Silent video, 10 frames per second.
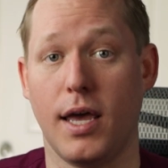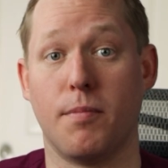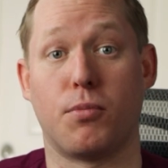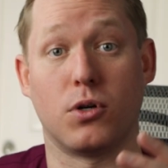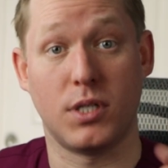
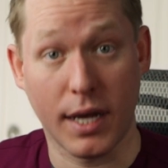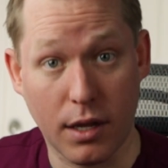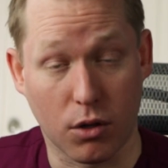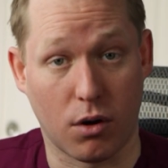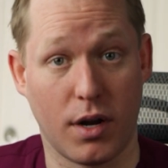In
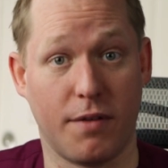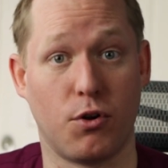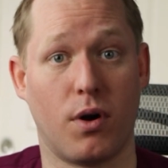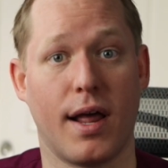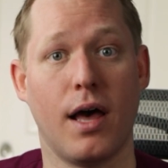particular, if
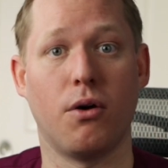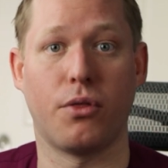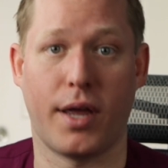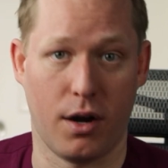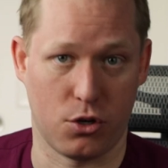you're in
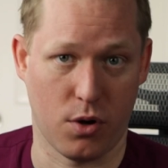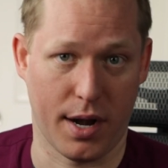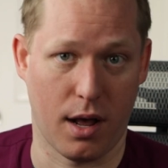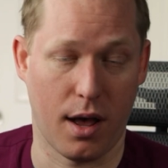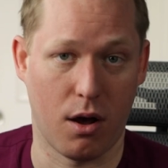healthcare
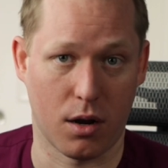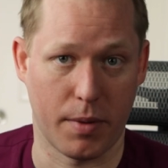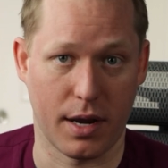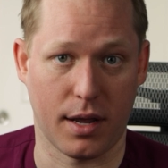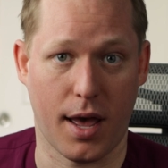trying to
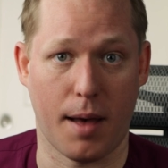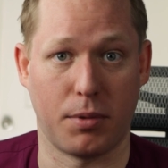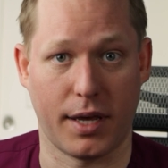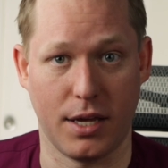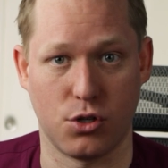automate
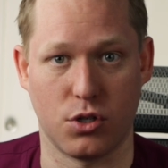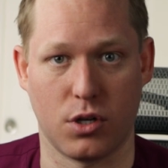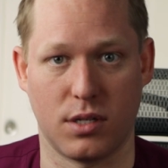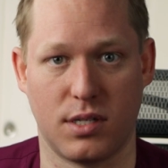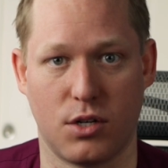applications
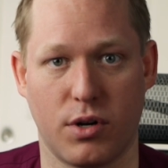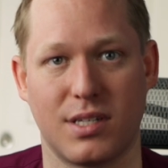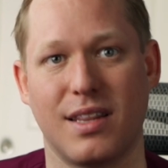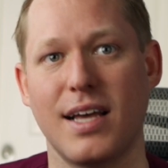on Citrix.